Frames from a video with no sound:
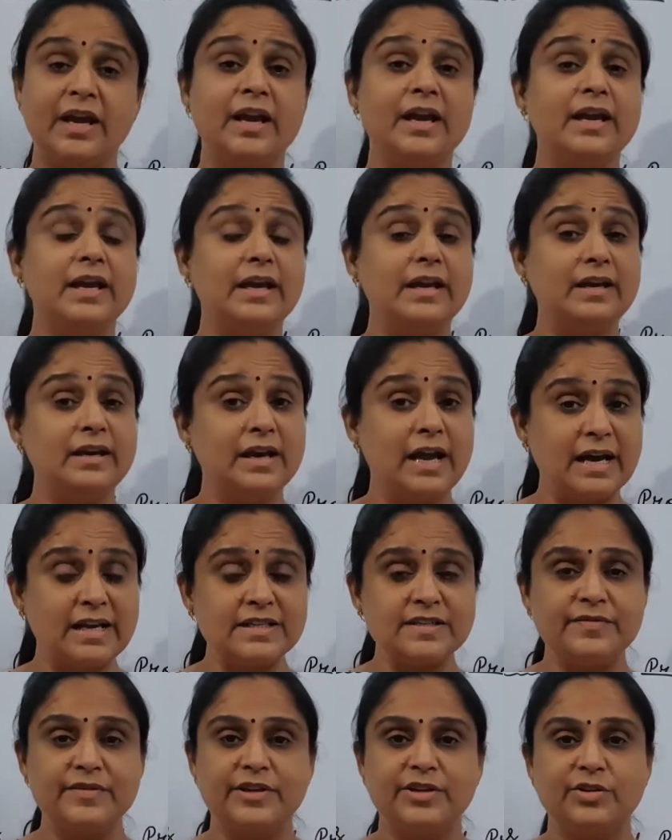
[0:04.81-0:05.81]
In last
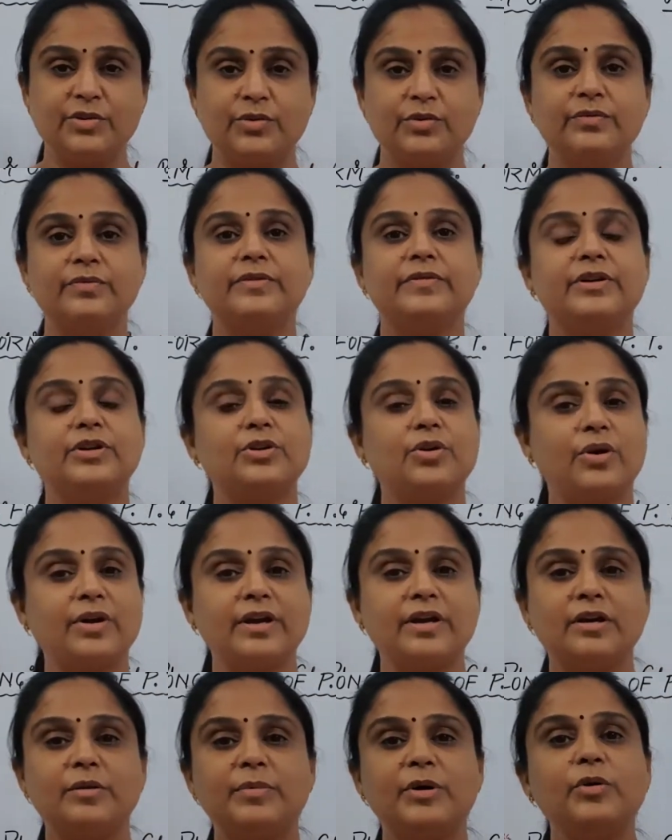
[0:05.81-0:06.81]
video, we were talking
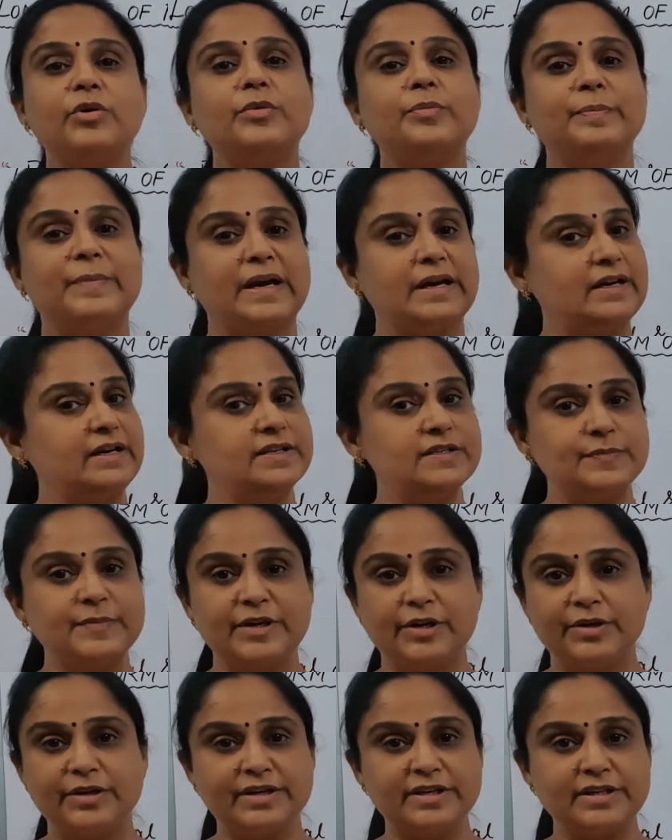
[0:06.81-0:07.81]
about Mendeleev's
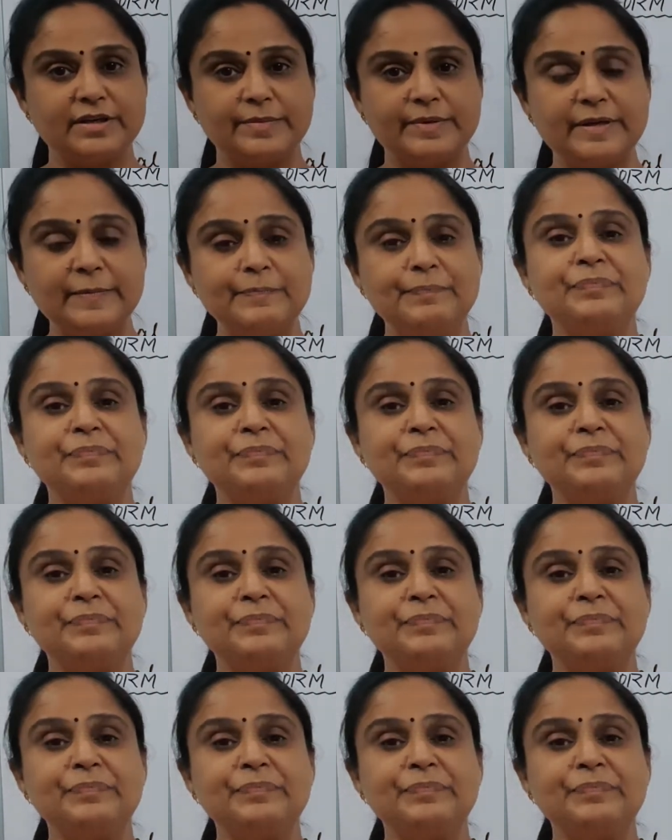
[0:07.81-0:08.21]
periodic table